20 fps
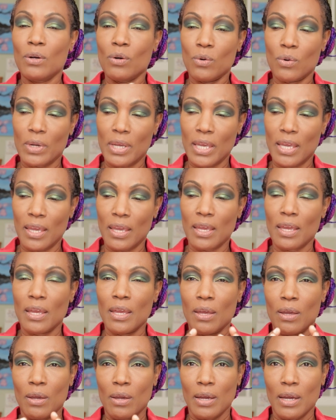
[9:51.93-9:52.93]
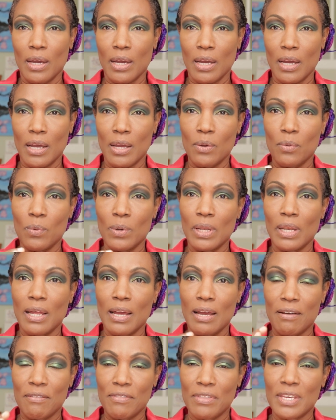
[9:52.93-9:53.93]
Okay, I will
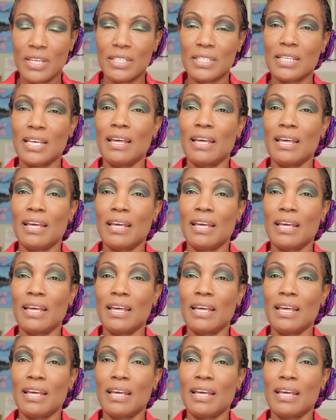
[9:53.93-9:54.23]
have this.